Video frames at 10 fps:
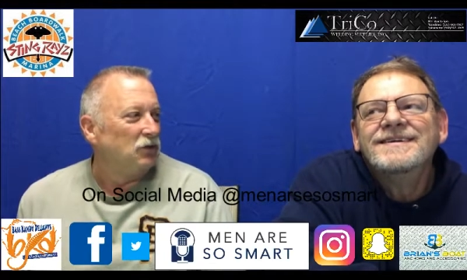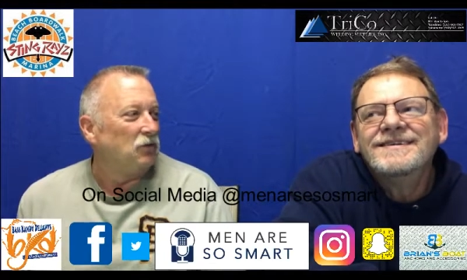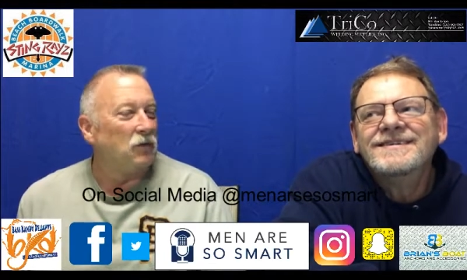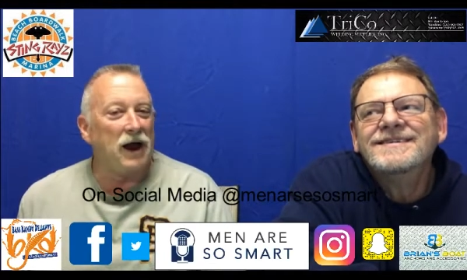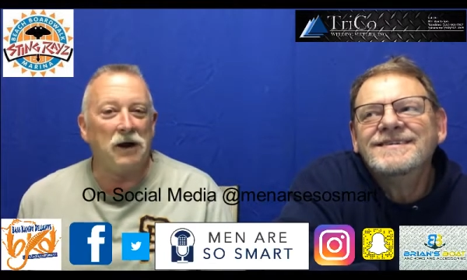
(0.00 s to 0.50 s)

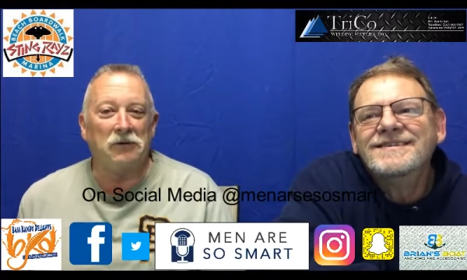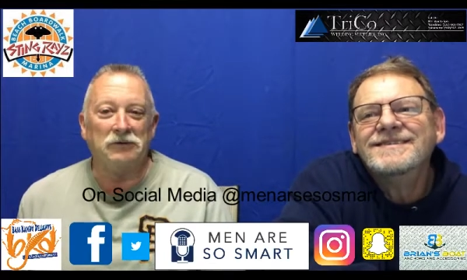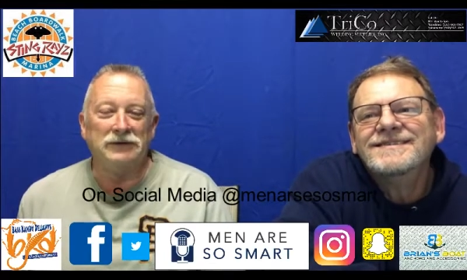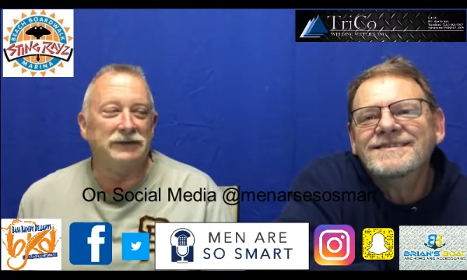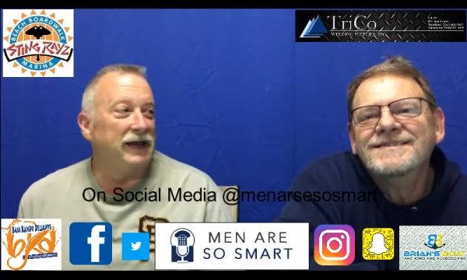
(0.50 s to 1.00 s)
Speaker 1: Wow.
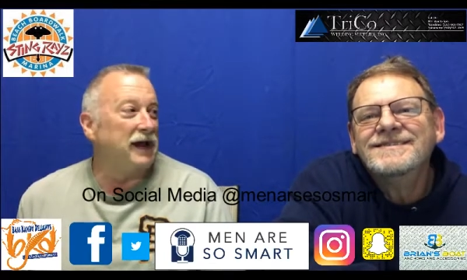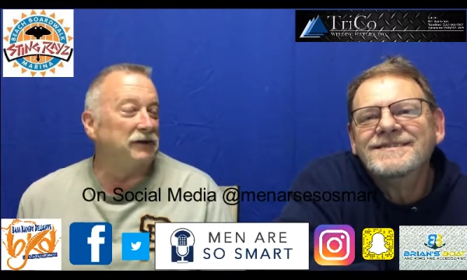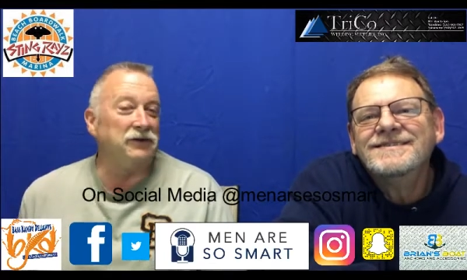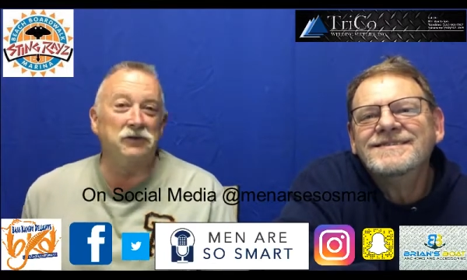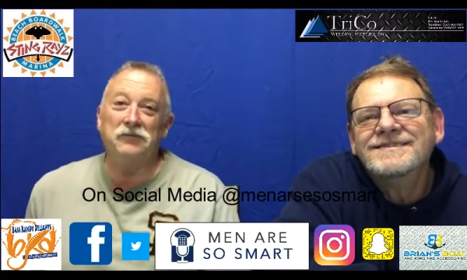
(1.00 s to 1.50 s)
Yeah,
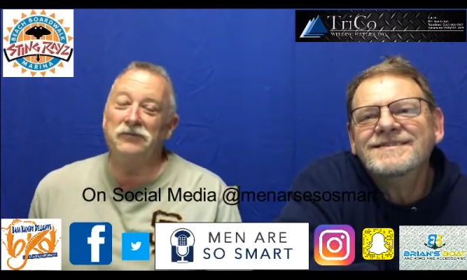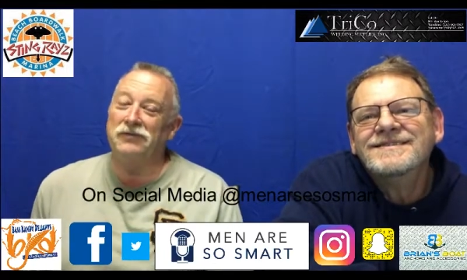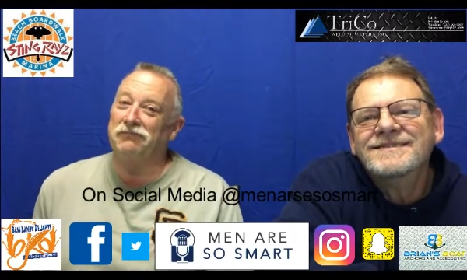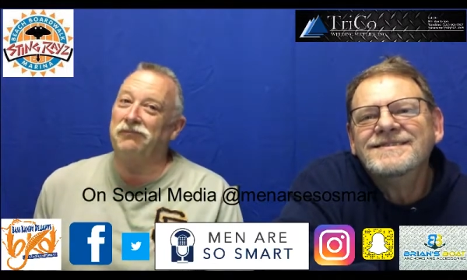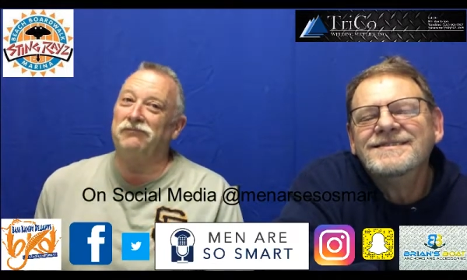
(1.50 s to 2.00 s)
you
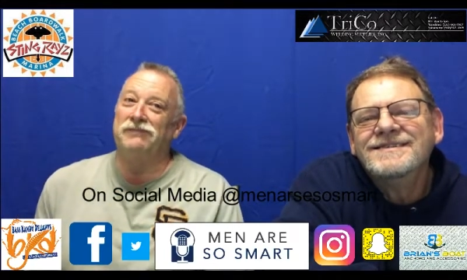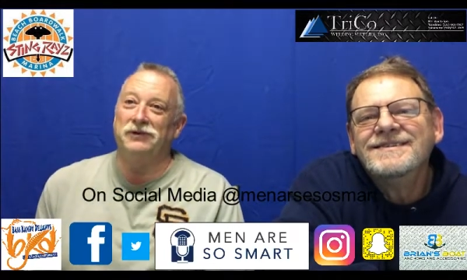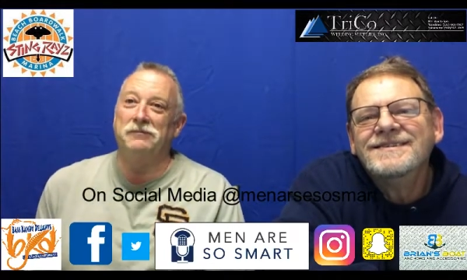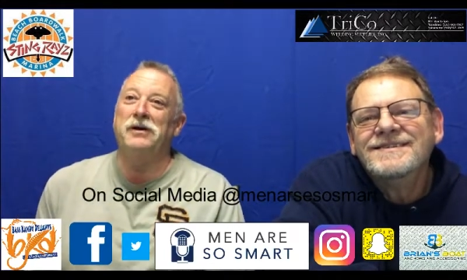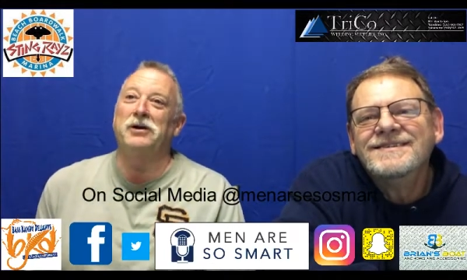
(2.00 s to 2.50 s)

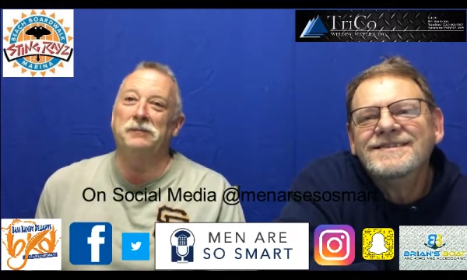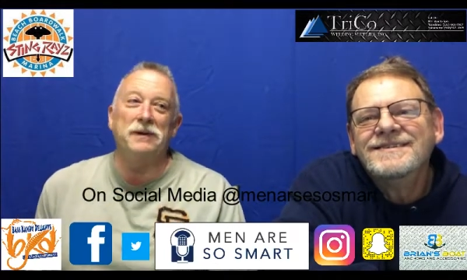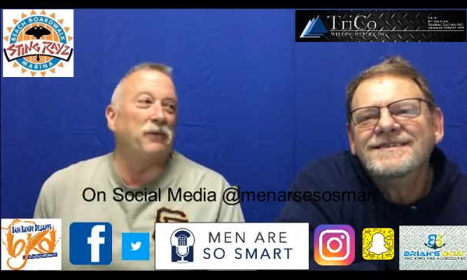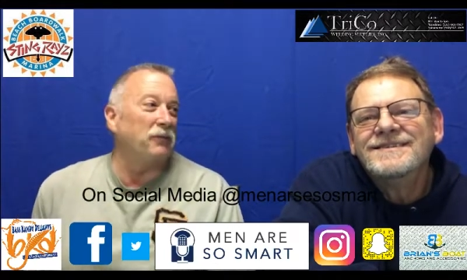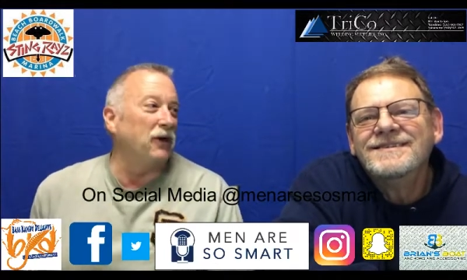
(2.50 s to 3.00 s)
you better
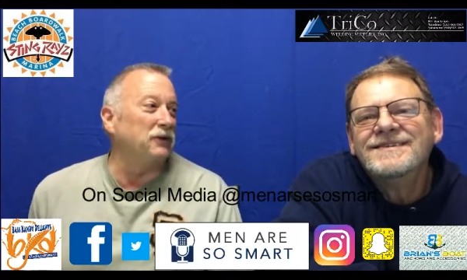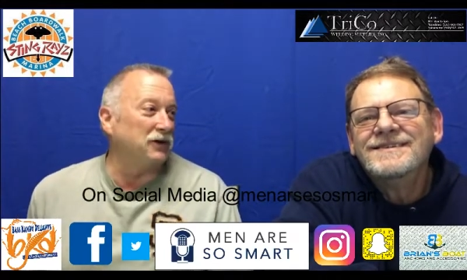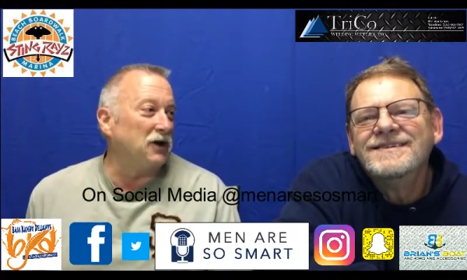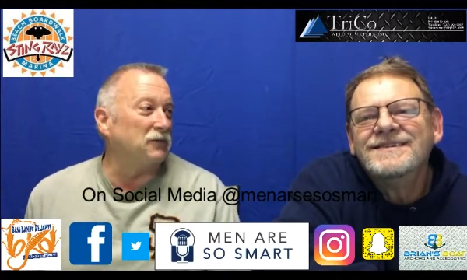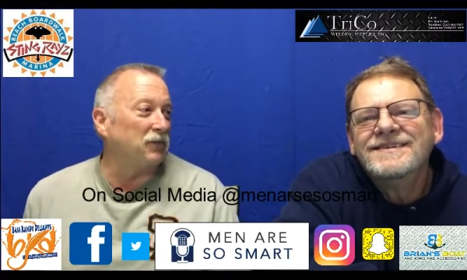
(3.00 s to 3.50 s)
be prepared to
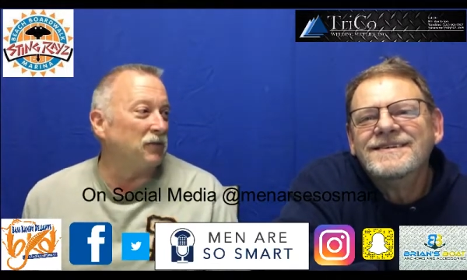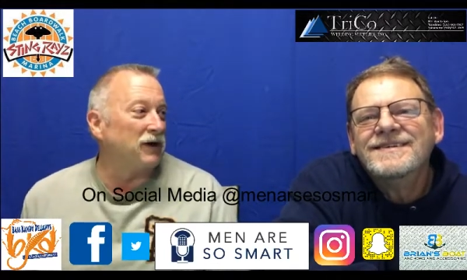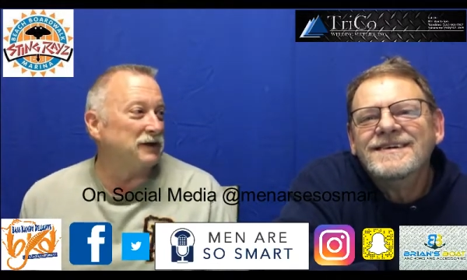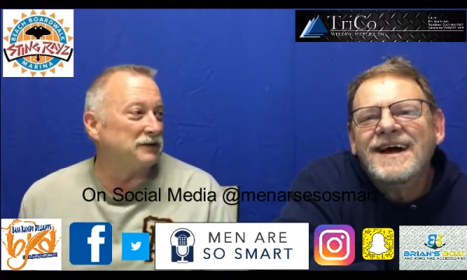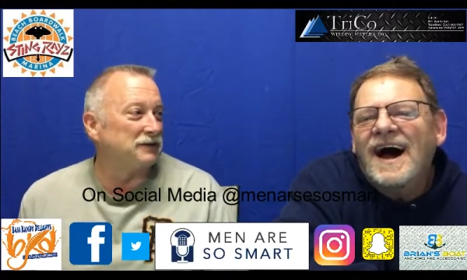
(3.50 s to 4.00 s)

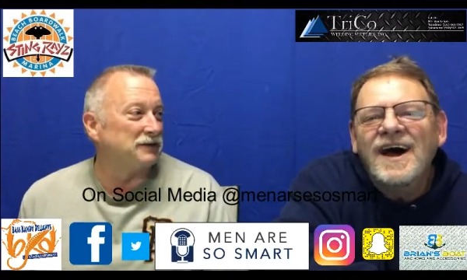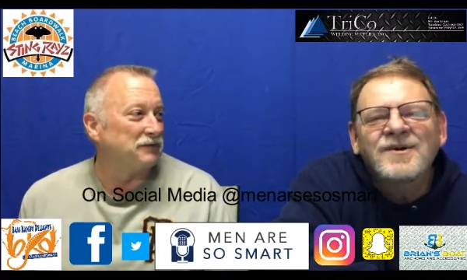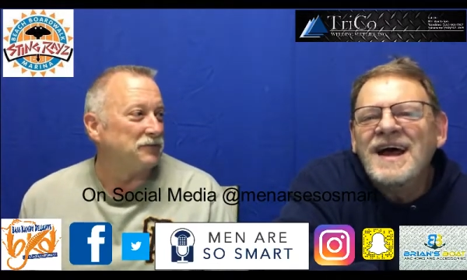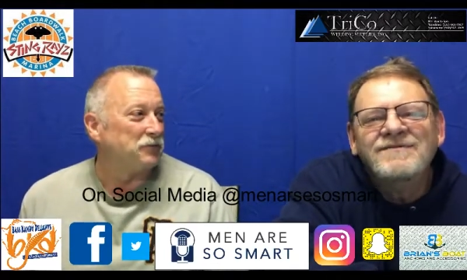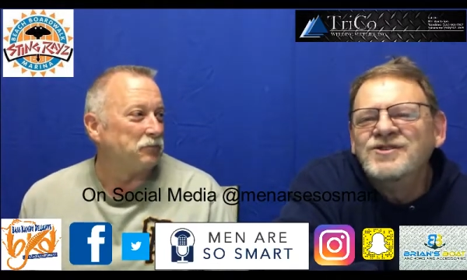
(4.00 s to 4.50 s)
compromise. I
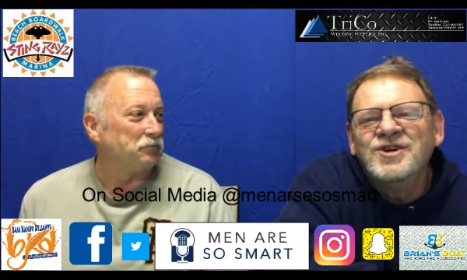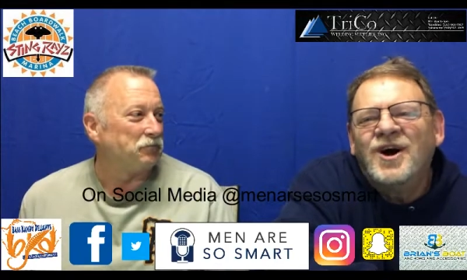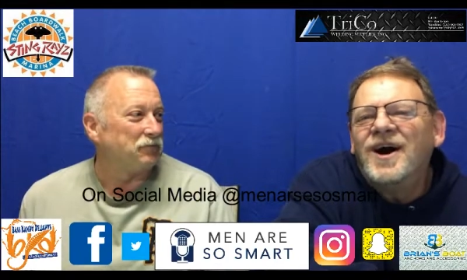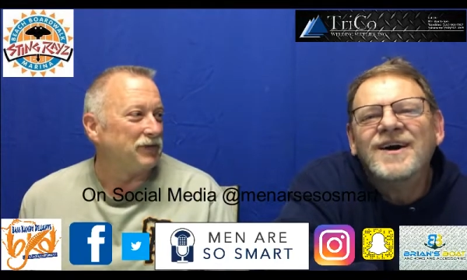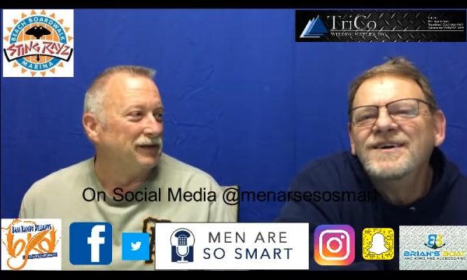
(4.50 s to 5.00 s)
don't have
Speaker 2: a
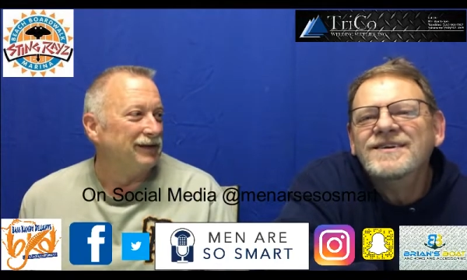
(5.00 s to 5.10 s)
jar.